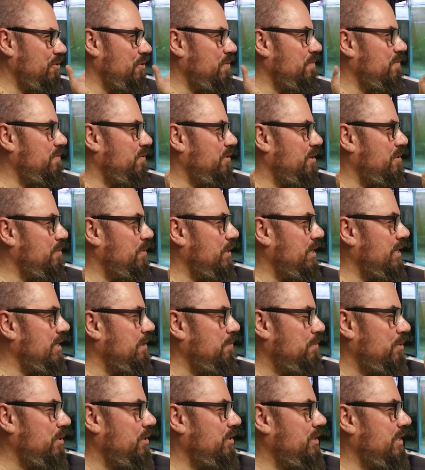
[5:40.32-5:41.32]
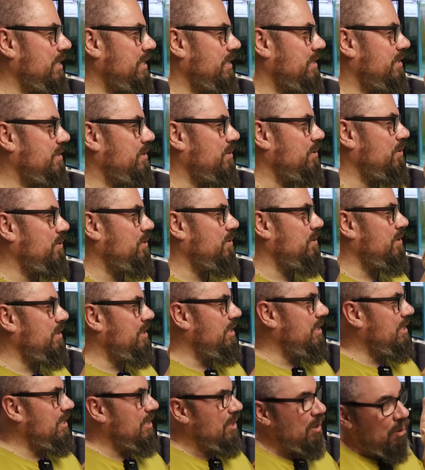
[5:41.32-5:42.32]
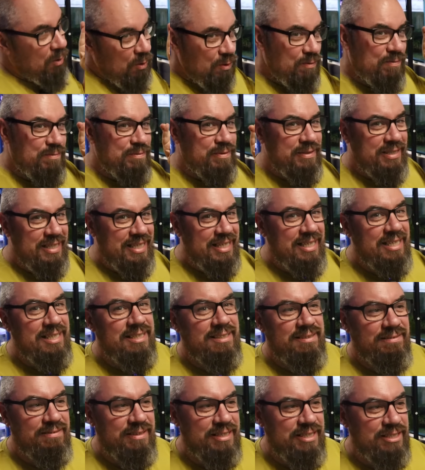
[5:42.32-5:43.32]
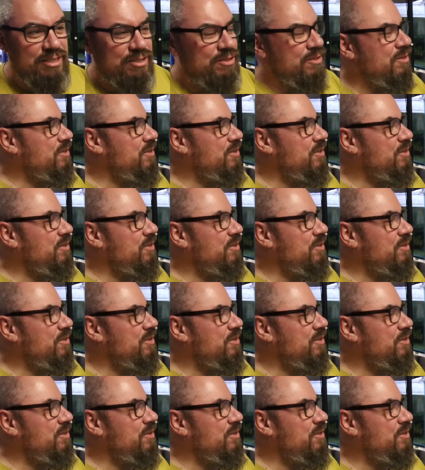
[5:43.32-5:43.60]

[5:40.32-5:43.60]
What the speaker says: group for a breeding project. So hopefully, fingers